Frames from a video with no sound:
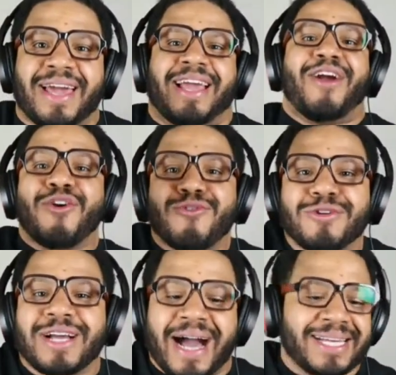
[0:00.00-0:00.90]
I heard
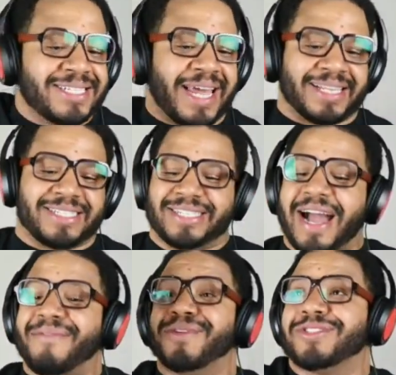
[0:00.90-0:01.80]
context and
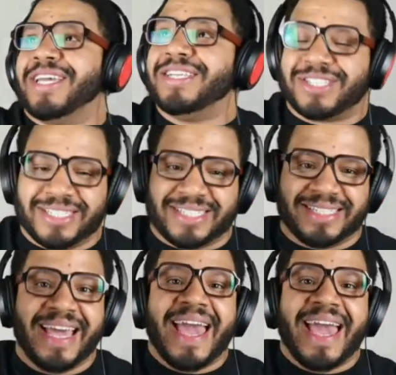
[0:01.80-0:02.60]
conversations and,